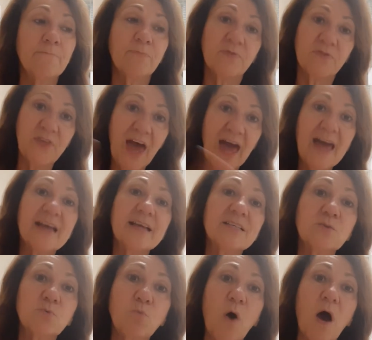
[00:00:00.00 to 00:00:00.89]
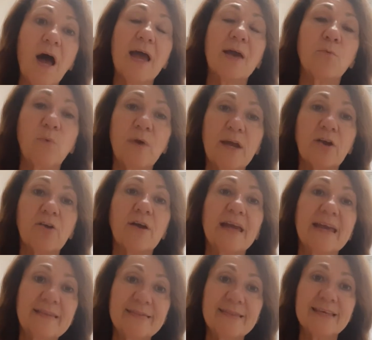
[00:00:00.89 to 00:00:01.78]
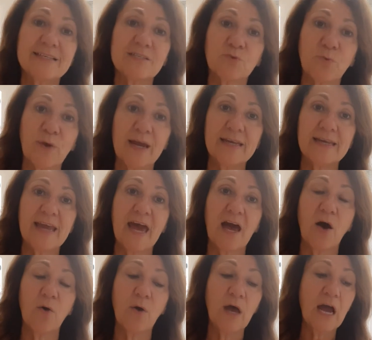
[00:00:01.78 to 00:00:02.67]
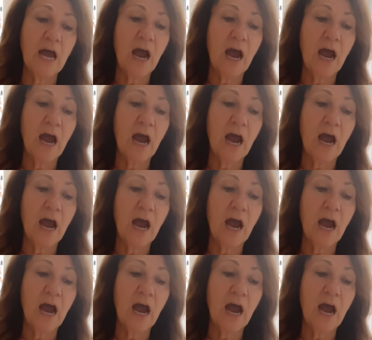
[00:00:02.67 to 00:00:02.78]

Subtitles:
That is why we are in this right now.